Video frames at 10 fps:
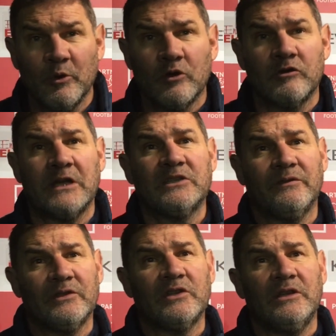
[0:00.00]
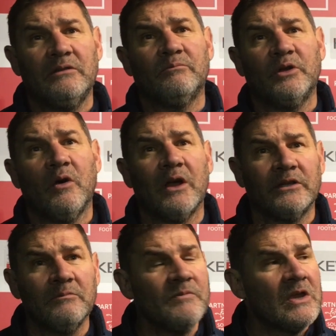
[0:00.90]
more creativity behind
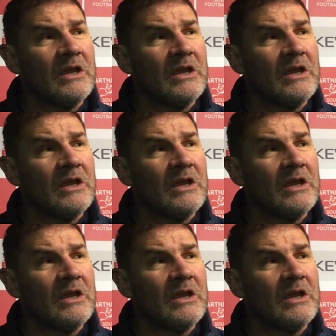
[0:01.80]
them.